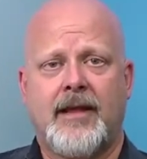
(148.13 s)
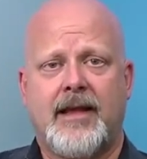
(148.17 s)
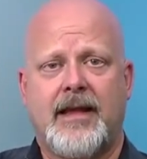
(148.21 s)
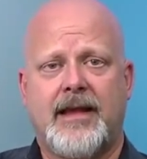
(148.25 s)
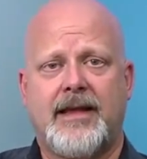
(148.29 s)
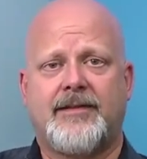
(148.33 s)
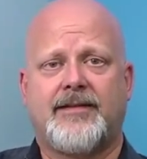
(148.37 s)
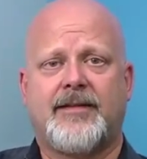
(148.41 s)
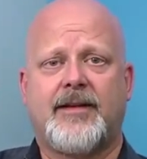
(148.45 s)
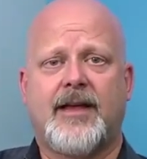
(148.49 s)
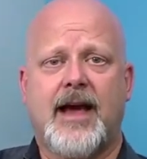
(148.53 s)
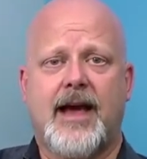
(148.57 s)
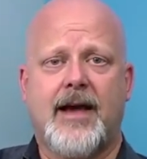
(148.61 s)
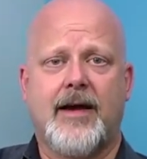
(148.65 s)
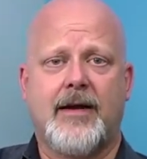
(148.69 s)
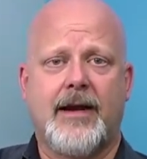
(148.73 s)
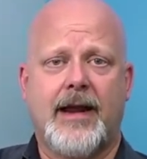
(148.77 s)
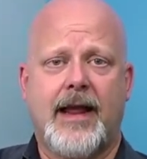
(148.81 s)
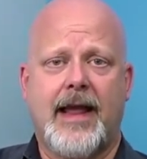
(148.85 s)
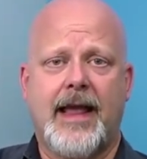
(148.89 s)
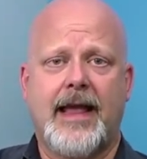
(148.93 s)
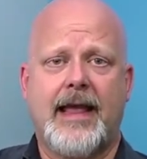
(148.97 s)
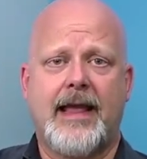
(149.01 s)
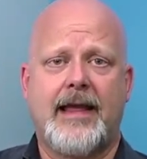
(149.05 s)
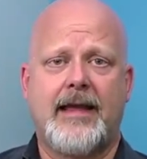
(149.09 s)
It's got
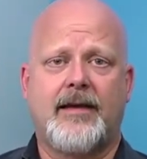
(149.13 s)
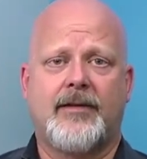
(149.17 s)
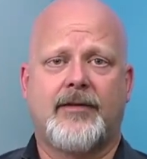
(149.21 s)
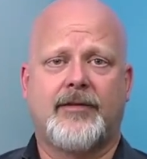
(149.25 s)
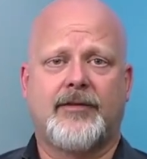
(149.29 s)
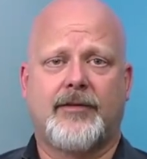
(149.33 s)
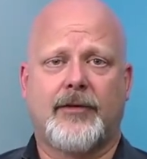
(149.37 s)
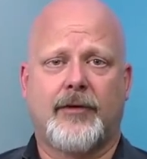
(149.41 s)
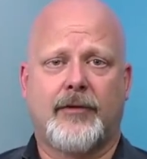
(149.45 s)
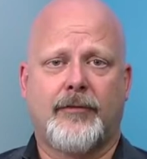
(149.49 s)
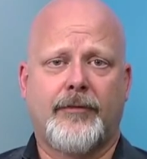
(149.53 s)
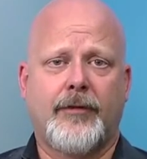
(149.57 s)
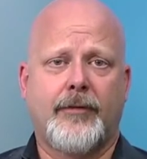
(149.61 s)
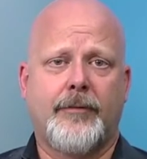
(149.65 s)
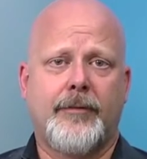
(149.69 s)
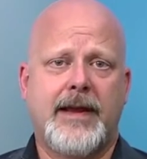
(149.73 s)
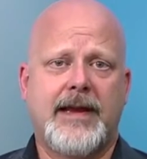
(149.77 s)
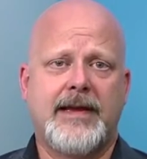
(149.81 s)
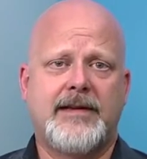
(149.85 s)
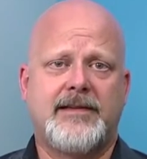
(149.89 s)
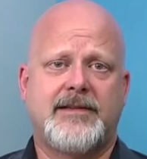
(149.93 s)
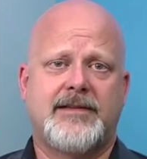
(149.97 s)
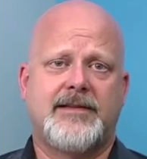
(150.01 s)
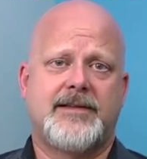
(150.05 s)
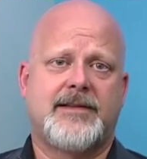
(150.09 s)
a
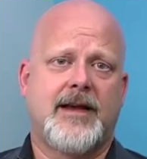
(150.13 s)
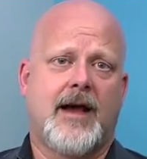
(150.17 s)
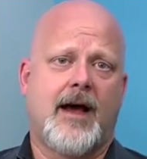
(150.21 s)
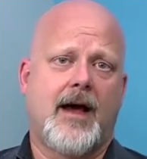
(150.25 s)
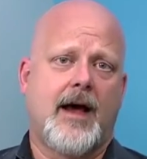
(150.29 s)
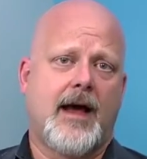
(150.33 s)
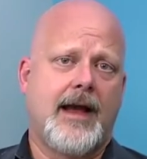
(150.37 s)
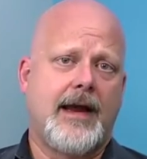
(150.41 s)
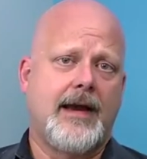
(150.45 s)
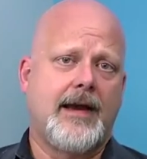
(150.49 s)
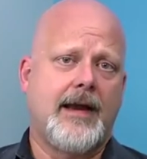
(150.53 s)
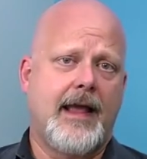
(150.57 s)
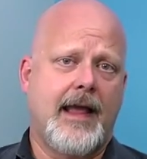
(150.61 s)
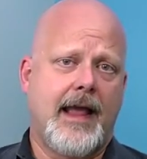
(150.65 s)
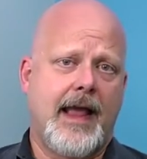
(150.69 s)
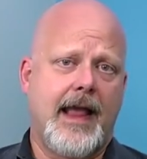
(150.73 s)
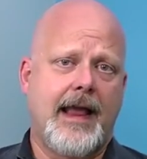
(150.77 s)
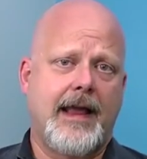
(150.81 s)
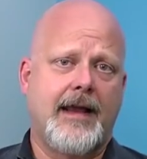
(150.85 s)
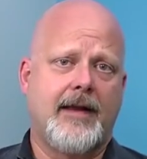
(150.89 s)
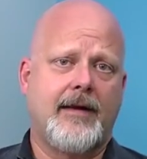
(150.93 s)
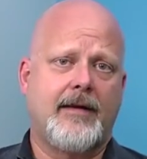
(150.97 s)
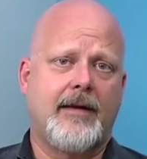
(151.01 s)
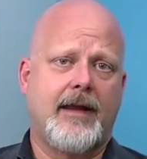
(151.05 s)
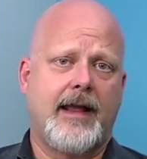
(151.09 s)
server-based side
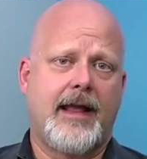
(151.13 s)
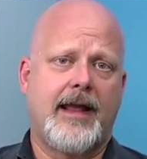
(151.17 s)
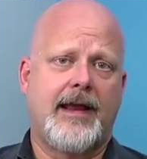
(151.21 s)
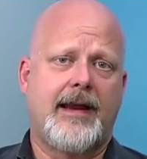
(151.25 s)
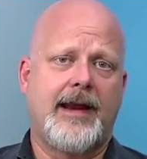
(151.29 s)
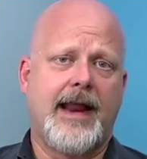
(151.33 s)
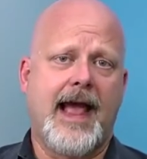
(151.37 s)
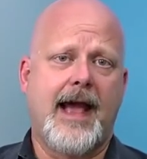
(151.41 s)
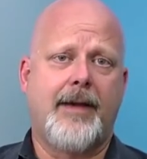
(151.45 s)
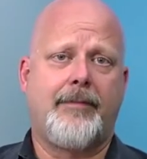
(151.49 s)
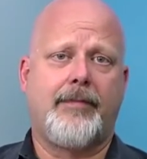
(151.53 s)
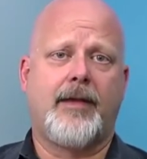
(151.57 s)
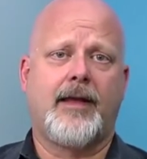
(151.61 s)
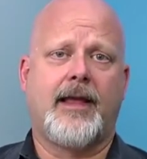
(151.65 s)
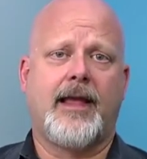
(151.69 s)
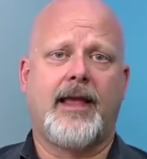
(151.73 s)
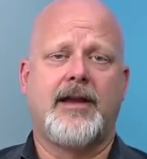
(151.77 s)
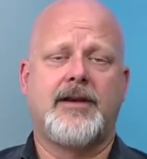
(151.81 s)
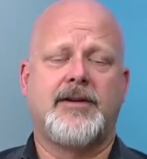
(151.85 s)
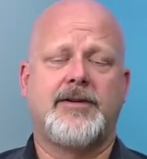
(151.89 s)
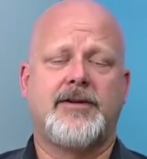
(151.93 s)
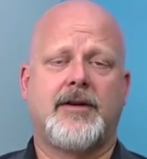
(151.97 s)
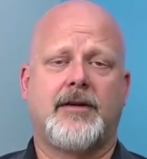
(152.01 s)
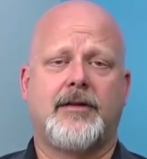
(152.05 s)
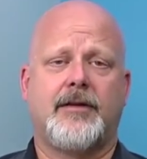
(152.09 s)
and an
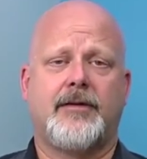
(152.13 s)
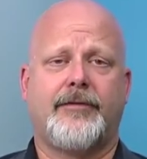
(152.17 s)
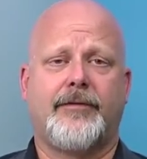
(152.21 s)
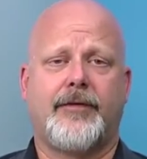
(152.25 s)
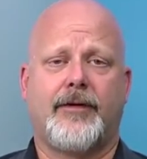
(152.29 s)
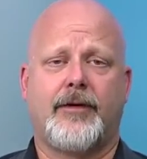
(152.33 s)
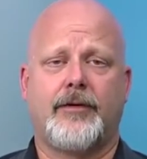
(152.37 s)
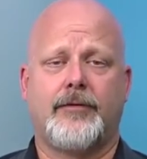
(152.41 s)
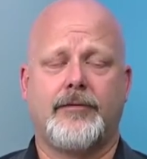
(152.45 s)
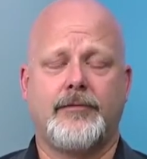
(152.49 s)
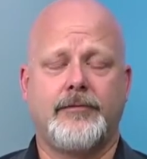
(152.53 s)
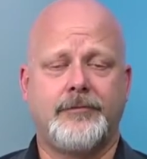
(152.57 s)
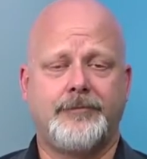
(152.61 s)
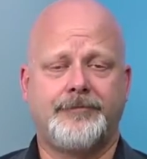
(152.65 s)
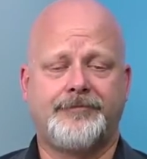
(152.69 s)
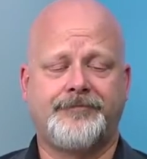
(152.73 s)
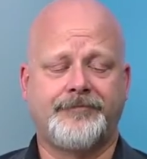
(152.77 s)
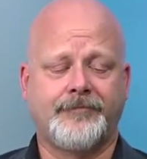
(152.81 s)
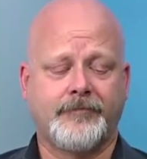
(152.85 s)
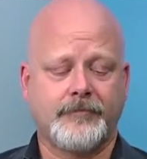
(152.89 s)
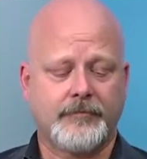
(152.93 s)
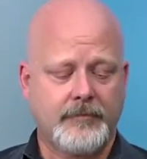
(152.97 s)
application on the phone.